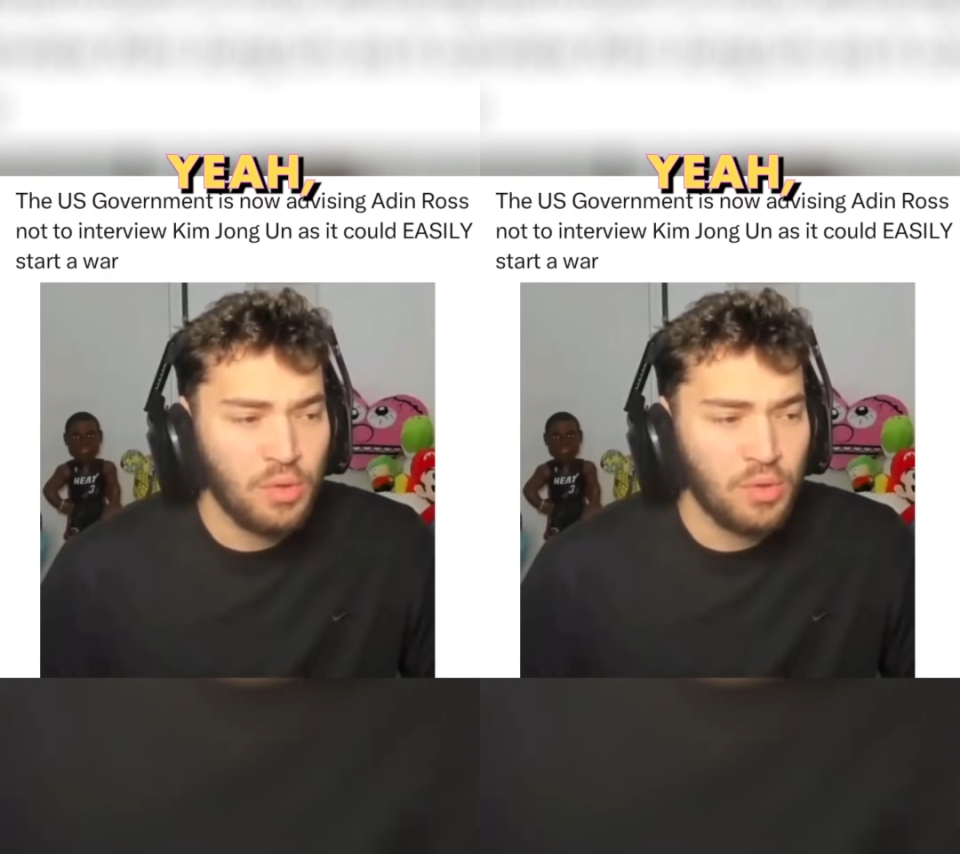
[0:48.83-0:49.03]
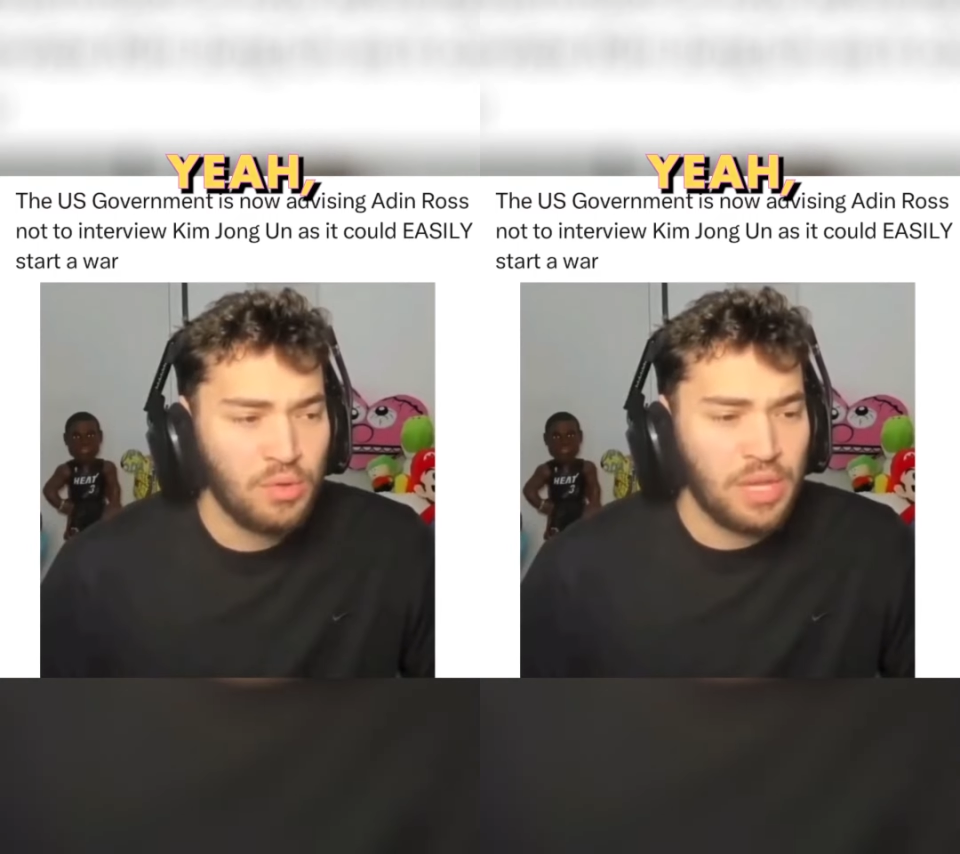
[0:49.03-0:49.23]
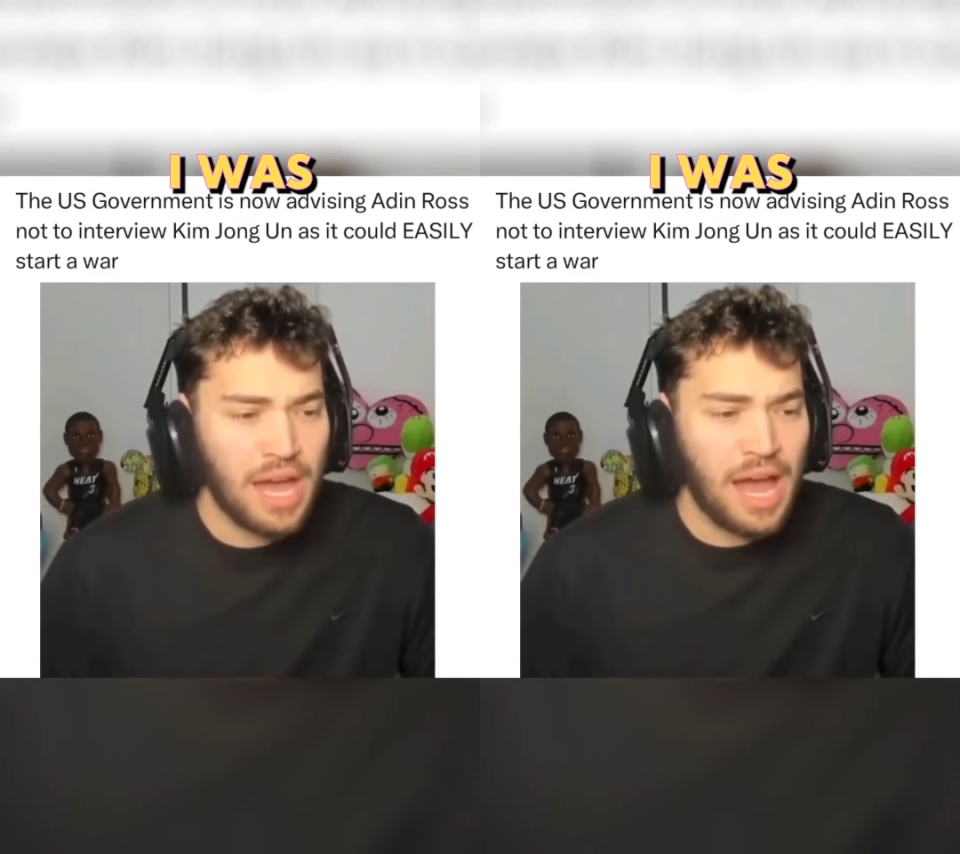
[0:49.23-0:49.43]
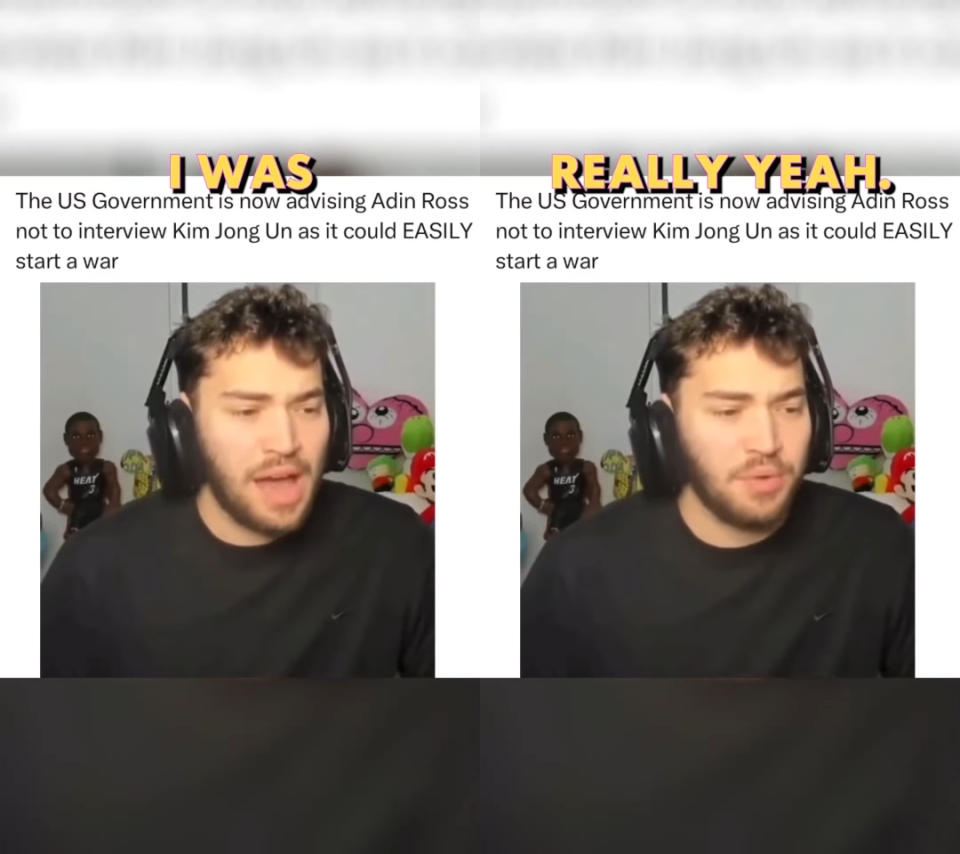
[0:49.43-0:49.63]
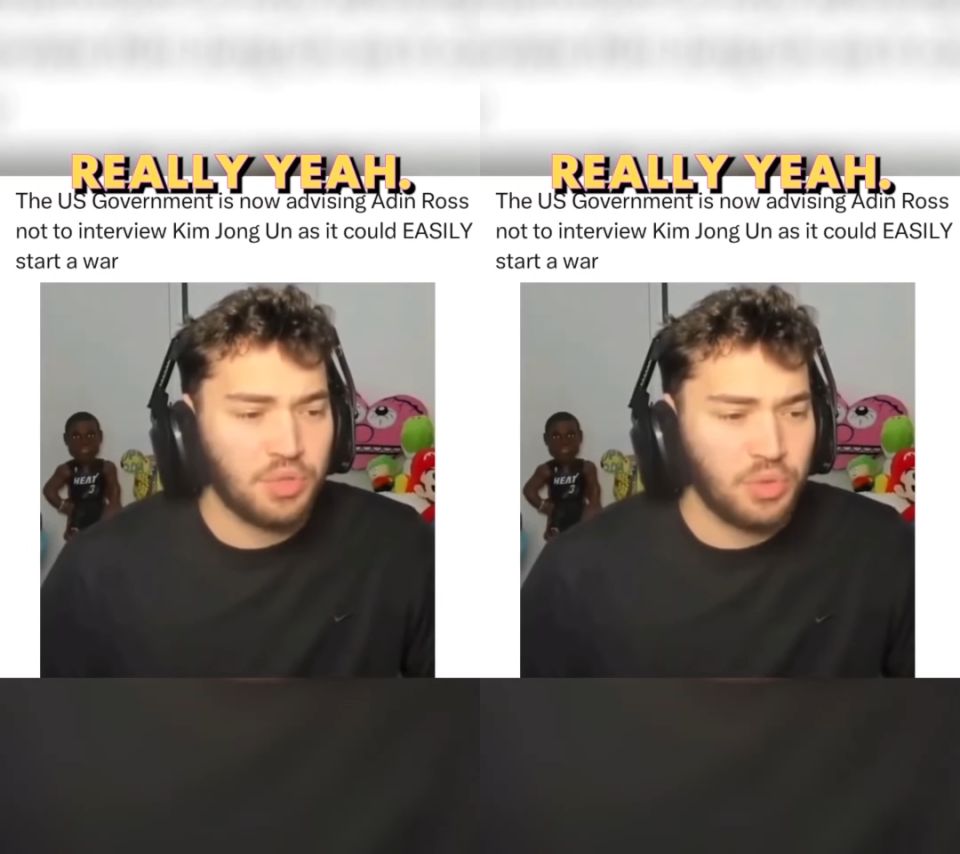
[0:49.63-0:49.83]
Yeah, I
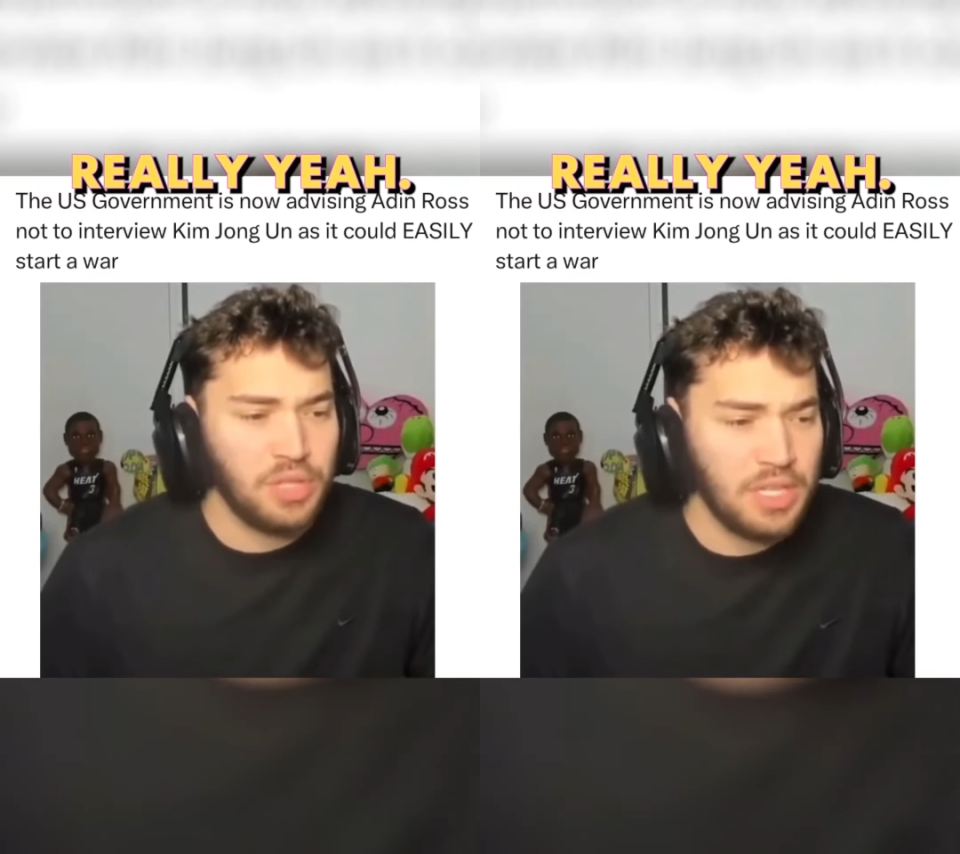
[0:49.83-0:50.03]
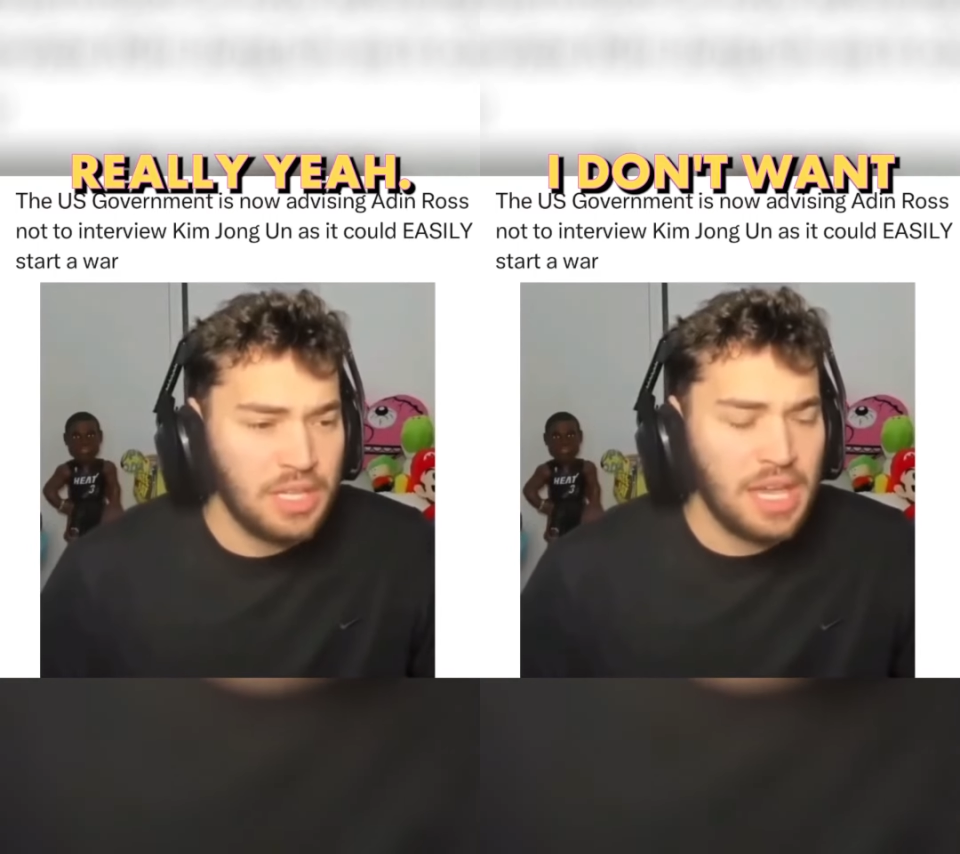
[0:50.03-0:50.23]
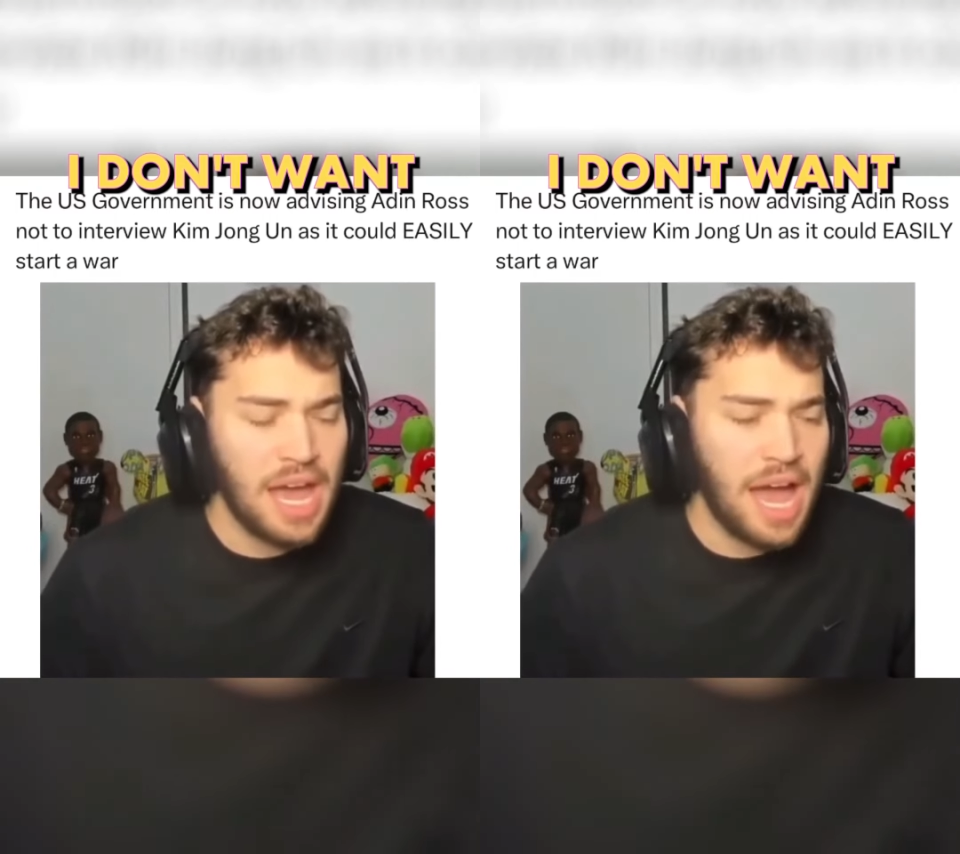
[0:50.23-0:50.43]
was really. Yeah,